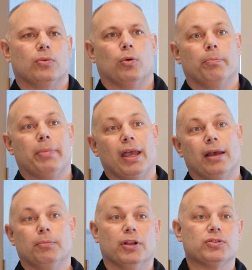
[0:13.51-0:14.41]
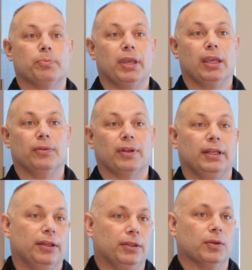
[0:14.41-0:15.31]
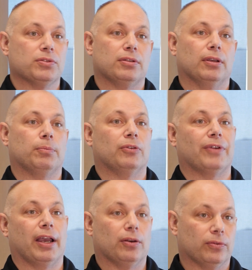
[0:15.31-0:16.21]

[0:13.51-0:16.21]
or bad muscle pain that I need to go see a provider